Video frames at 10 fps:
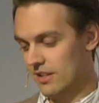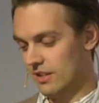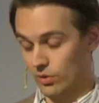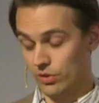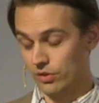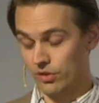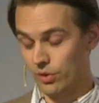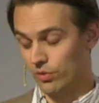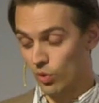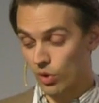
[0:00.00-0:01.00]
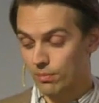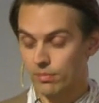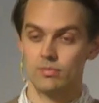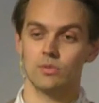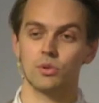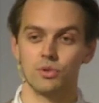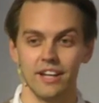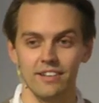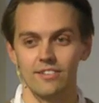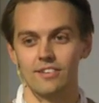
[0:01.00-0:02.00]
or no form to
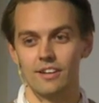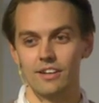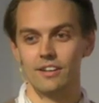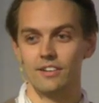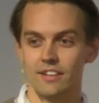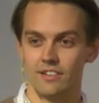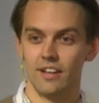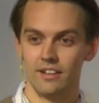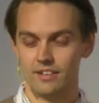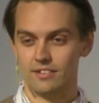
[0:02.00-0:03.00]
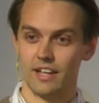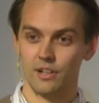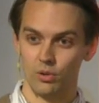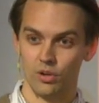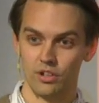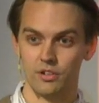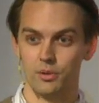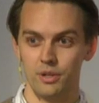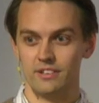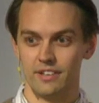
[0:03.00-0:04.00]
create data, it can no longer do
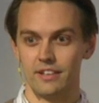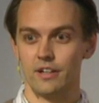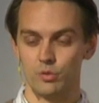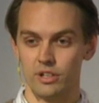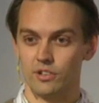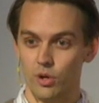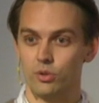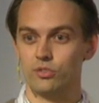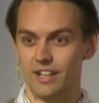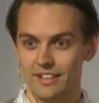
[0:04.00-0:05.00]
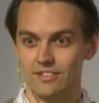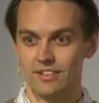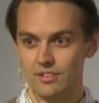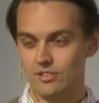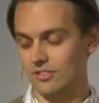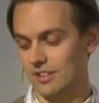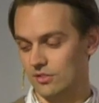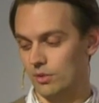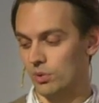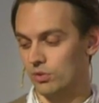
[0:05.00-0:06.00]
it, and therefore it knows that it's
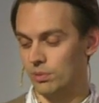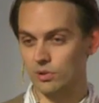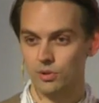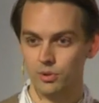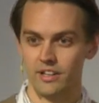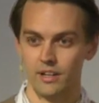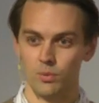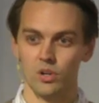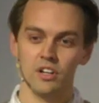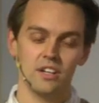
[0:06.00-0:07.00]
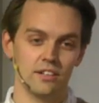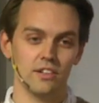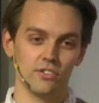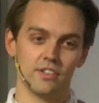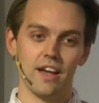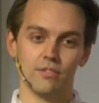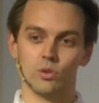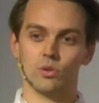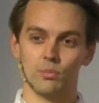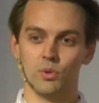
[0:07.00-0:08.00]
not possible to do it anymore. It doesn't have to
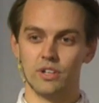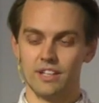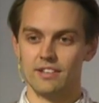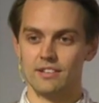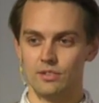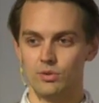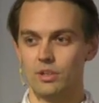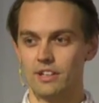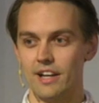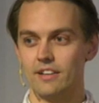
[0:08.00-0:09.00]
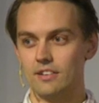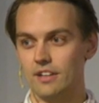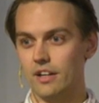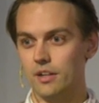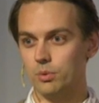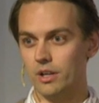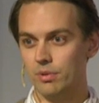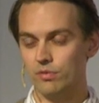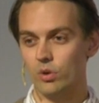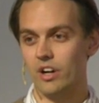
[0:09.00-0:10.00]
communicate it to the client in another way
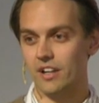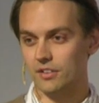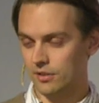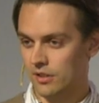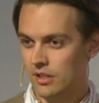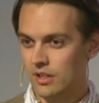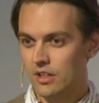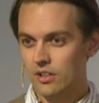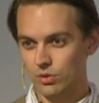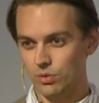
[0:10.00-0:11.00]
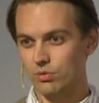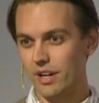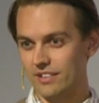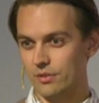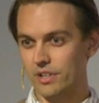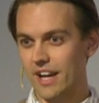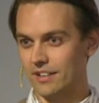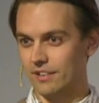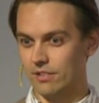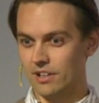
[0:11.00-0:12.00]
beforehand. So you write a
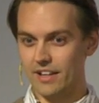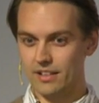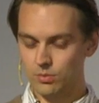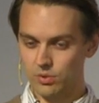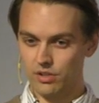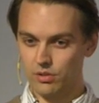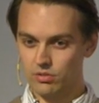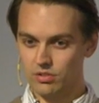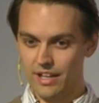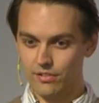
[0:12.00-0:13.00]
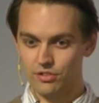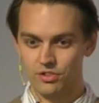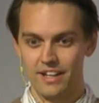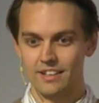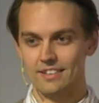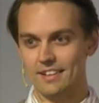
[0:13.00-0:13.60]
reactive client where you kind of check the